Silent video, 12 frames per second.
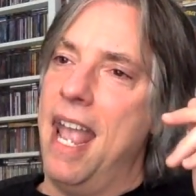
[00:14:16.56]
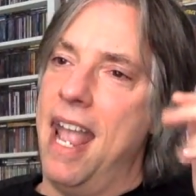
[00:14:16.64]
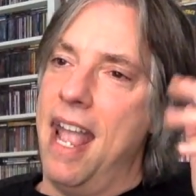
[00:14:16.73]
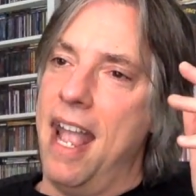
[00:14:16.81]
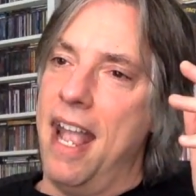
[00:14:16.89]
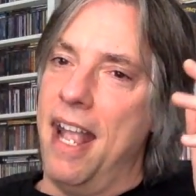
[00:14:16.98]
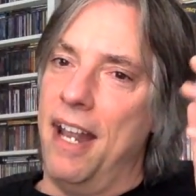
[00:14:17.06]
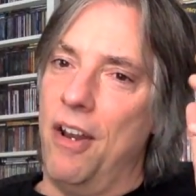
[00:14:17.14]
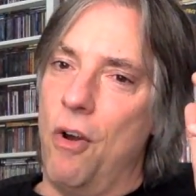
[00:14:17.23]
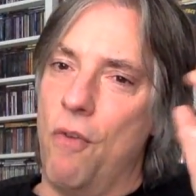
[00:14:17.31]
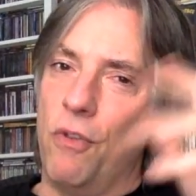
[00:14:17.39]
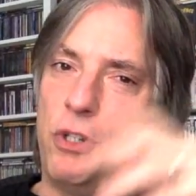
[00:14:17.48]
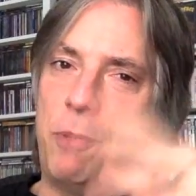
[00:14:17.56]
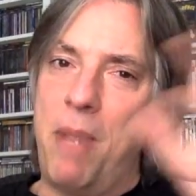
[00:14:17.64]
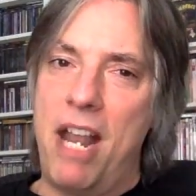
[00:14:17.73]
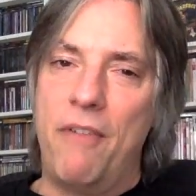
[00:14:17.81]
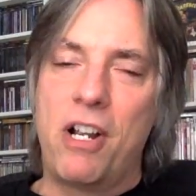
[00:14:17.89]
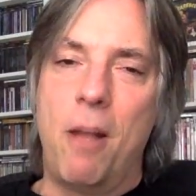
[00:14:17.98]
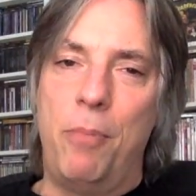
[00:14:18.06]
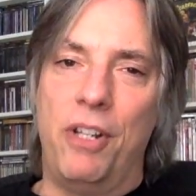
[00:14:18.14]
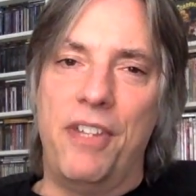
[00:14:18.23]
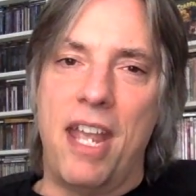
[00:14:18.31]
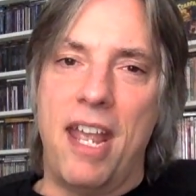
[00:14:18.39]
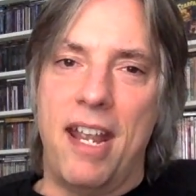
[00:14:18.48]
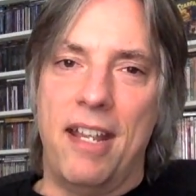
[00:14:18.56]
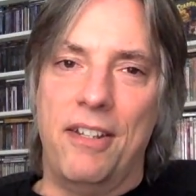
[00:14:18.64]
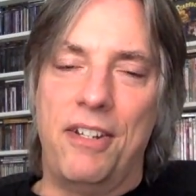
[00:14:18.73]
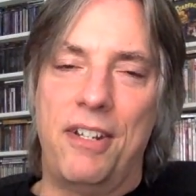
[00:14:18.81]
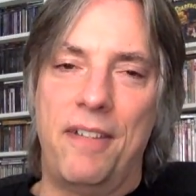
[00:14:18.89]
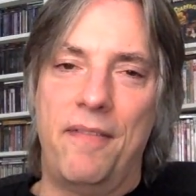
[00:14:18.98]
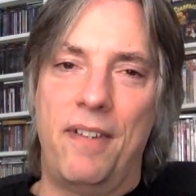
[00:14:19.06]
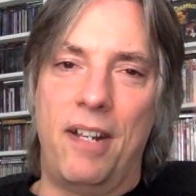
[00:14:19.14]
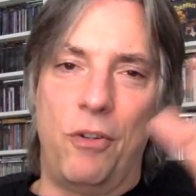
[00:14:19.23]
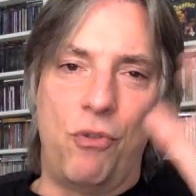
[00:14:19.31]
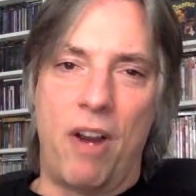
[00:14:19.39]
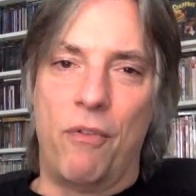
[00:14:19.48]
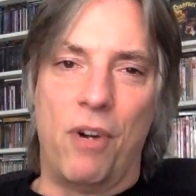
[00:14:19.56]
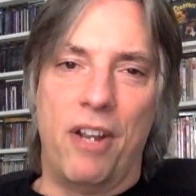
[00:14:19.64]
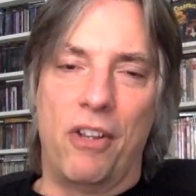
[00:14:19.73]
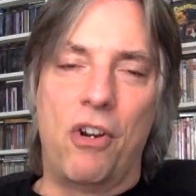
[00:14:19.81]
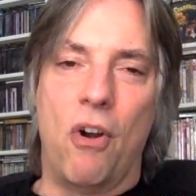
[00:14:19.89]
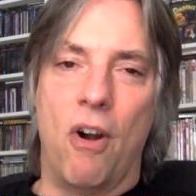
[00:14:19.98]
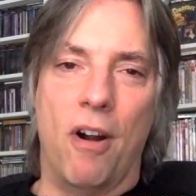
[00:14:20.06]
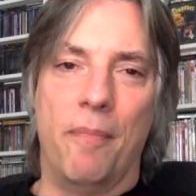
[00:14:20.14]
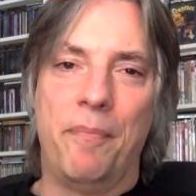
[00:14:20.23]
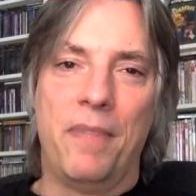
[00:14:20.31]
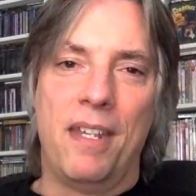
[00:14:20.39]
and over the span of a couple of days, you know, driving around in the car,